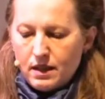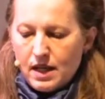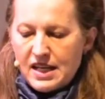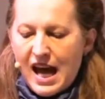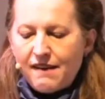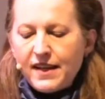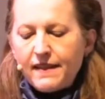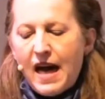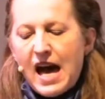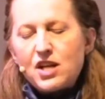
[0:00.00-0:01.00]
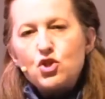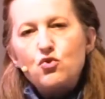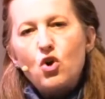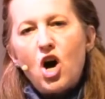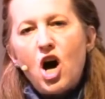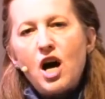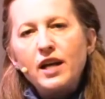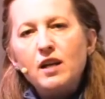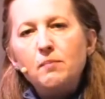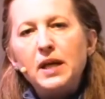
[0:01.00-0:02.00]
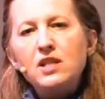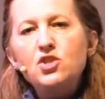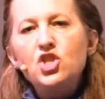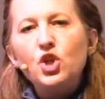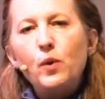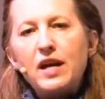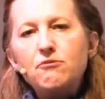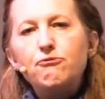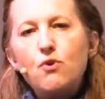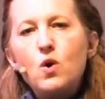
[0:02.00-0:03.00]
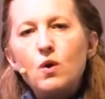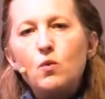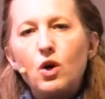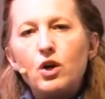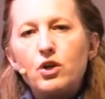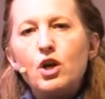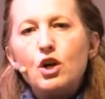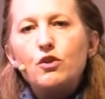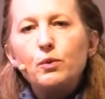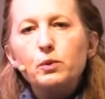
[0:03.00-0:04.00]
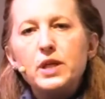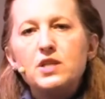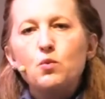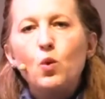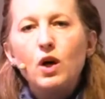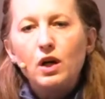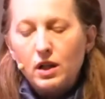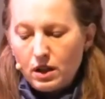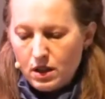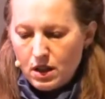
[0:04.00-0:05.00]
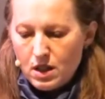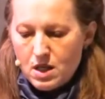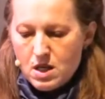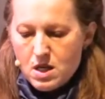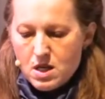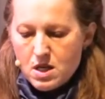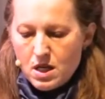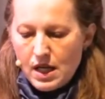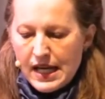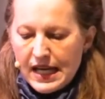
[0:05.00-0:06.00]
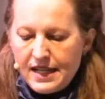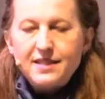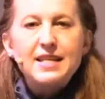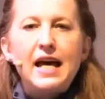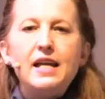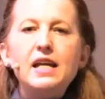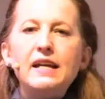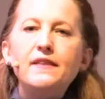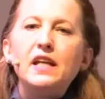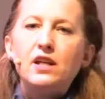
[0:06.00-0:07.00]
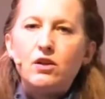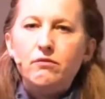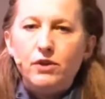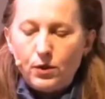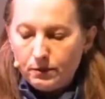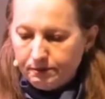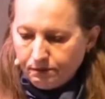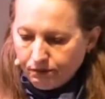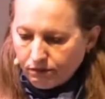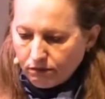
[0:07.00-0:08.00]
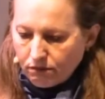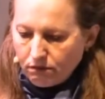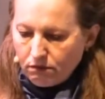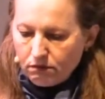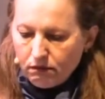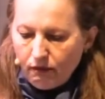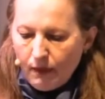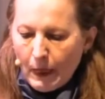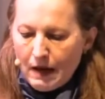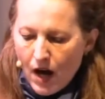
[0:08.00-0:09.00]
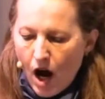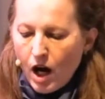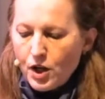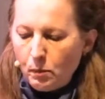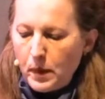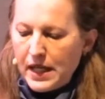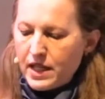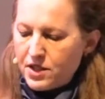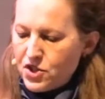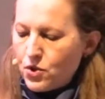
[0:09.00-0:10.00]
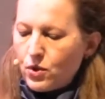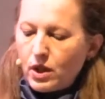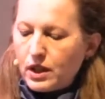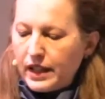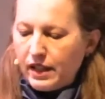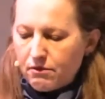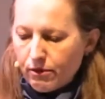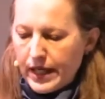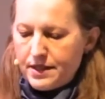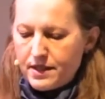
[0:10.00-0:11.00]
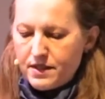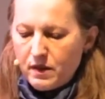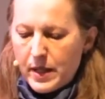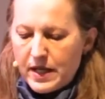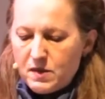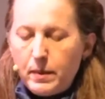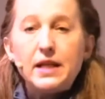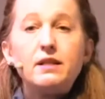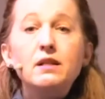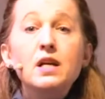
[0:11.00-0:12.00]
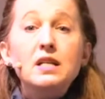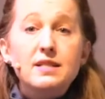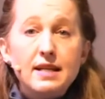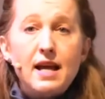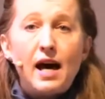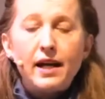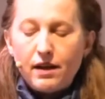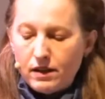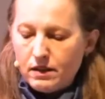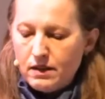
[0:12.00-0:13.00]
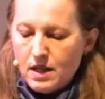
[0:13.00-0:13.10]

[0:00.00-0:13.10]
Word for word: and having that draw him into and forward through his work. He said in the interview, "The heartbeat historically of racism has been denial,